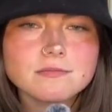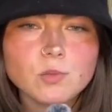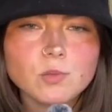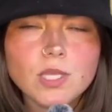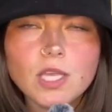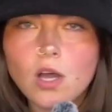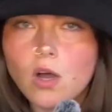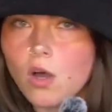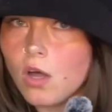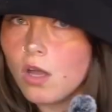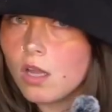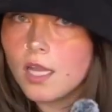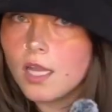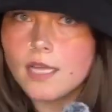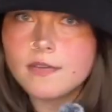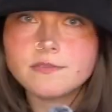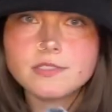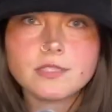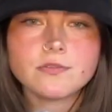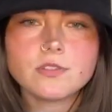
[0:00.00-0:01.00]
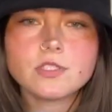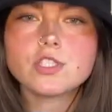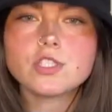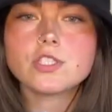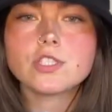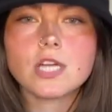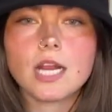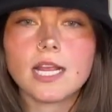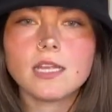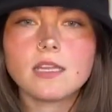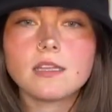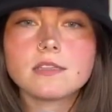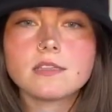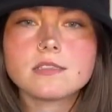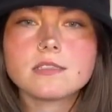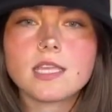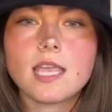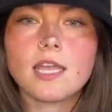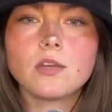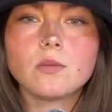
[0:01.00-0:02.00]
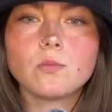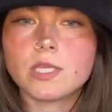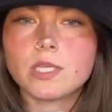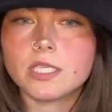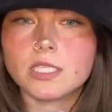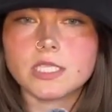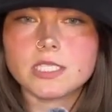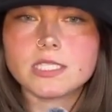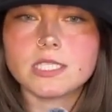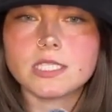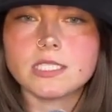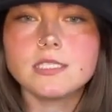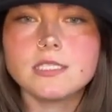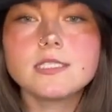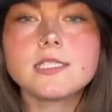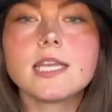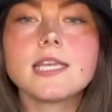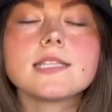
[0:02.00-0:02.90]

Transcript: We all have different strengths and weaknesses,